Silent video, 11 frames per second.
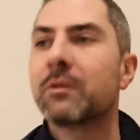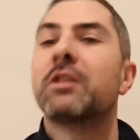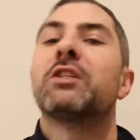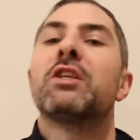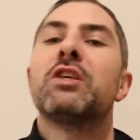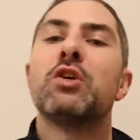
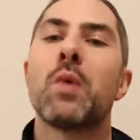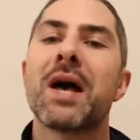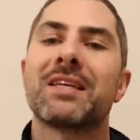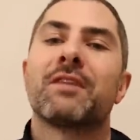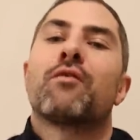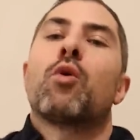because the
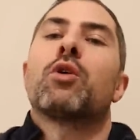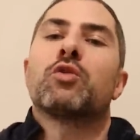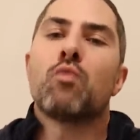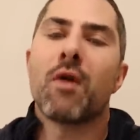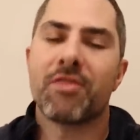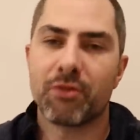US, of course,
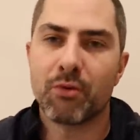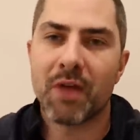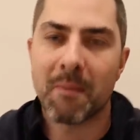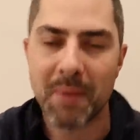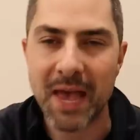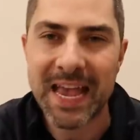went through
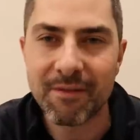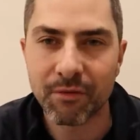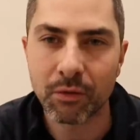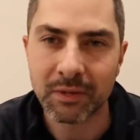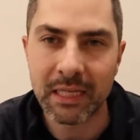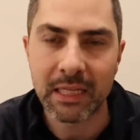that
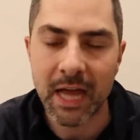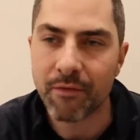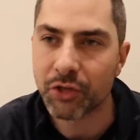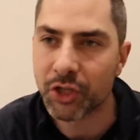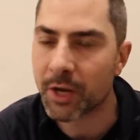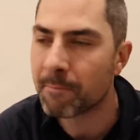painful
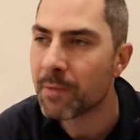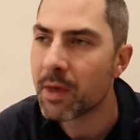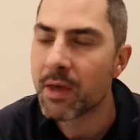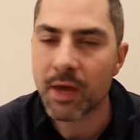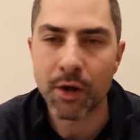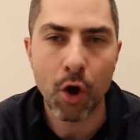deleveraging
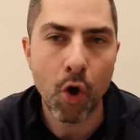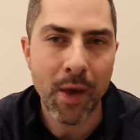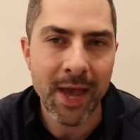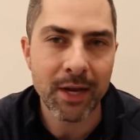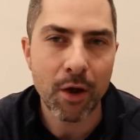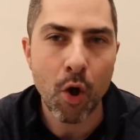in
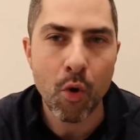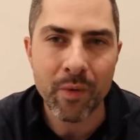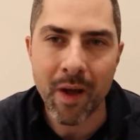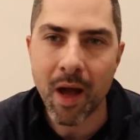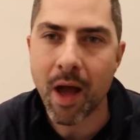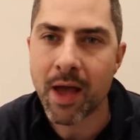08,
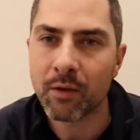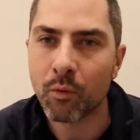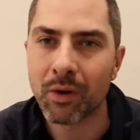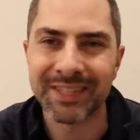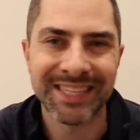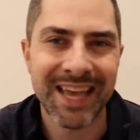09,
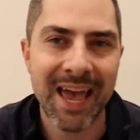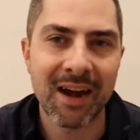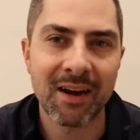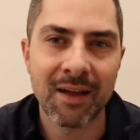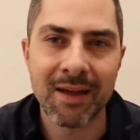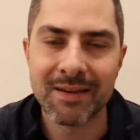whereas
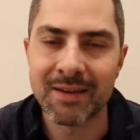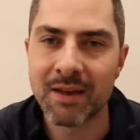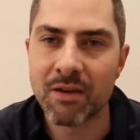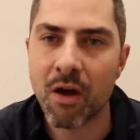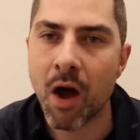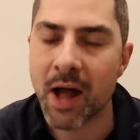Canada
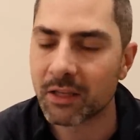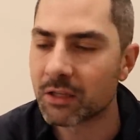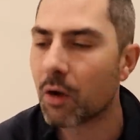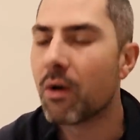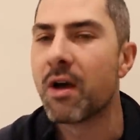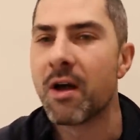did not.
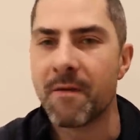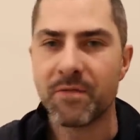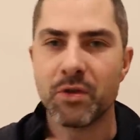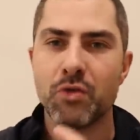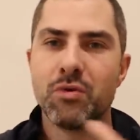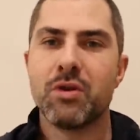So,
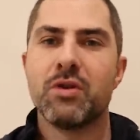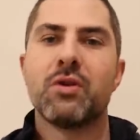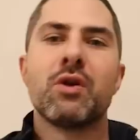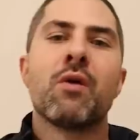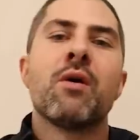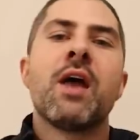you,
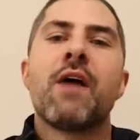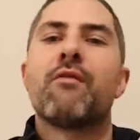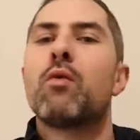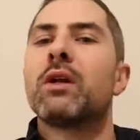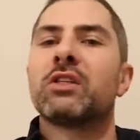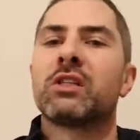you know,
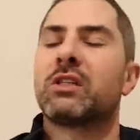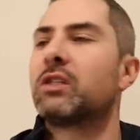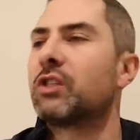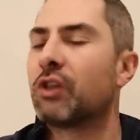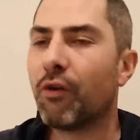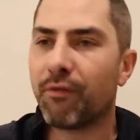everyone's
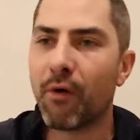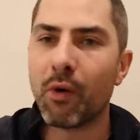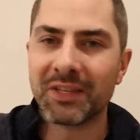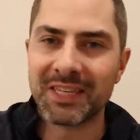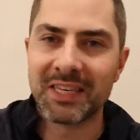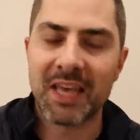just so
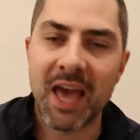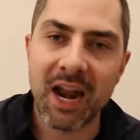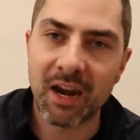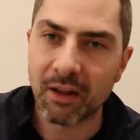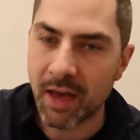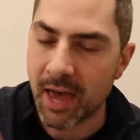focused in
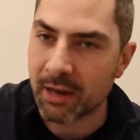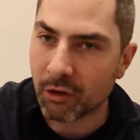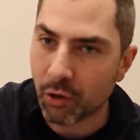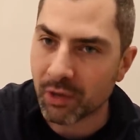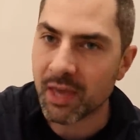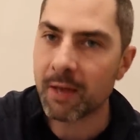Canada and
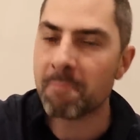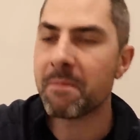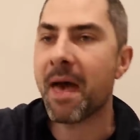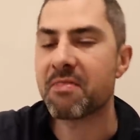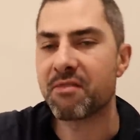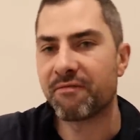looking
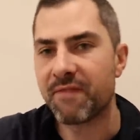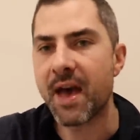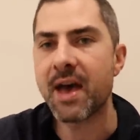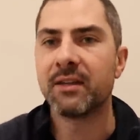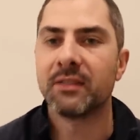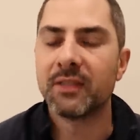at the
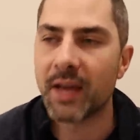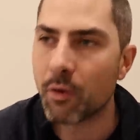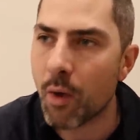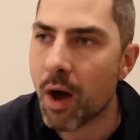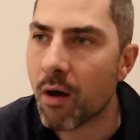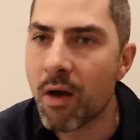Fed and saying,
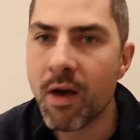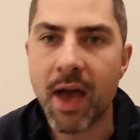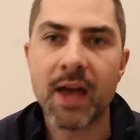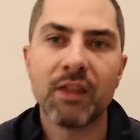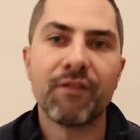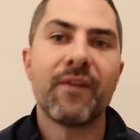well,
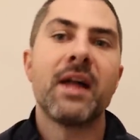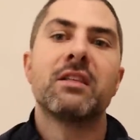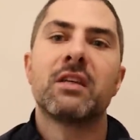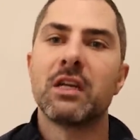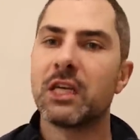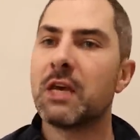hey, the Fed's
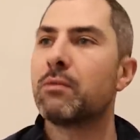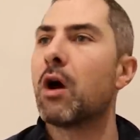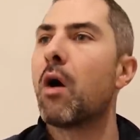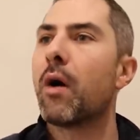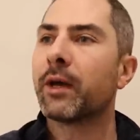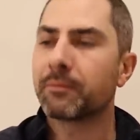going to keep
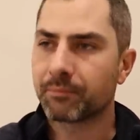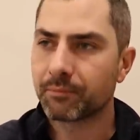going.